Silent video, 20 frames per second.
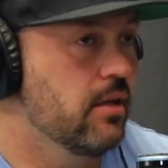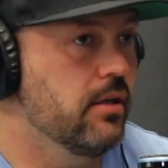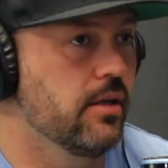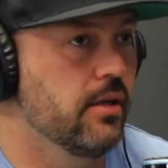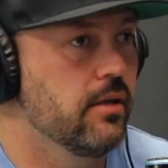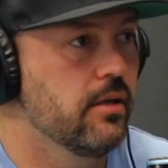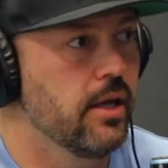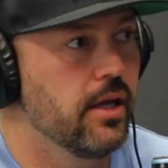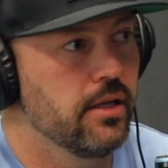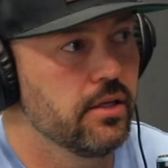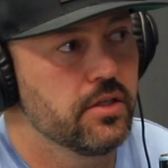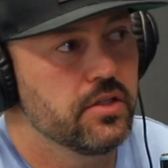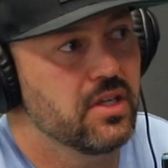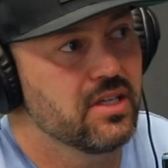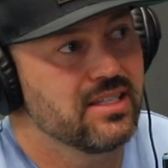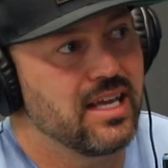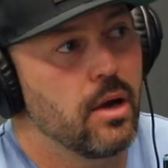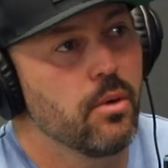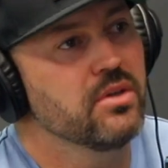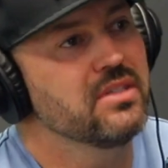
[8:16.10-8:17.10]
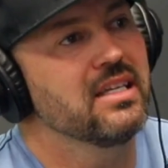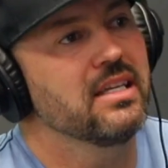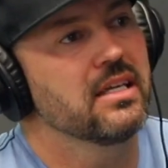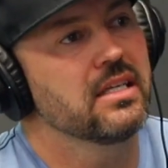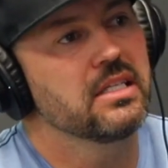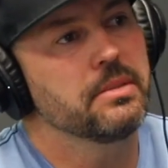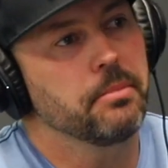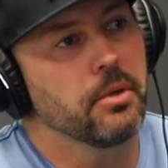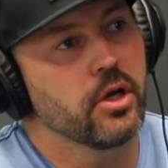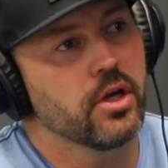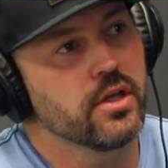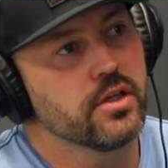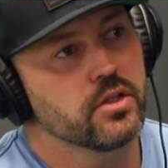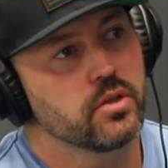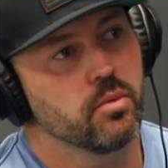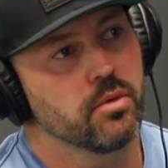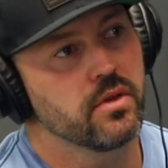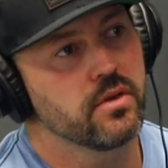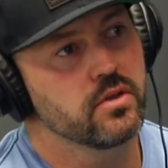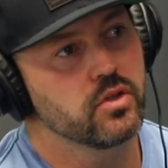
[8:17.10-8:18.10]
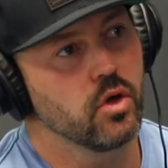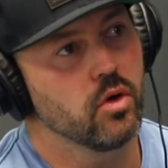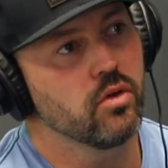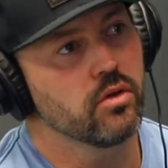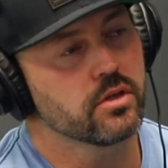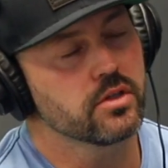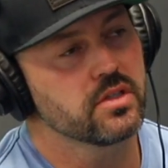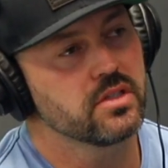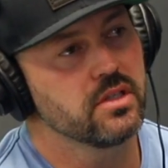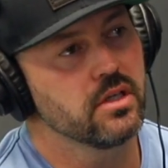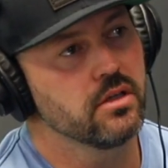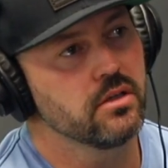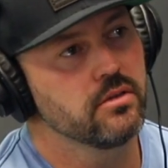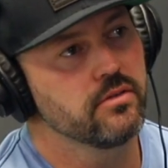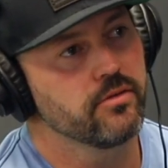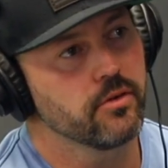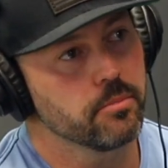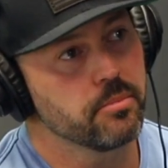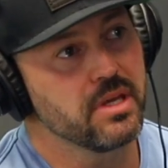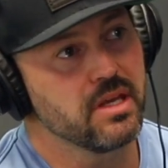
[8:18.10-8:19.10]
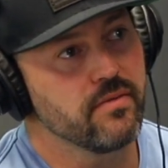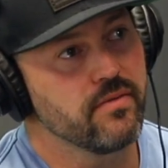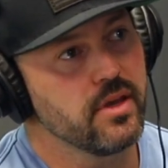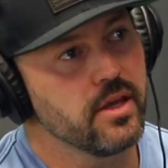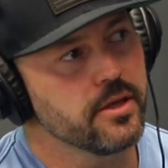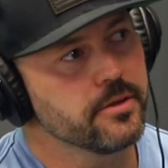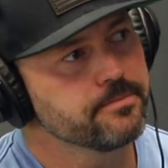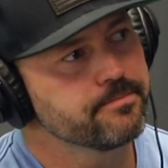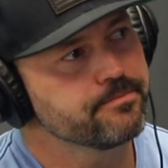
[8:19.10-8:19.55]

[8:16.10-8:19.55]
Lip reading: Okay. And just because I was inexperienced with solar still for PV,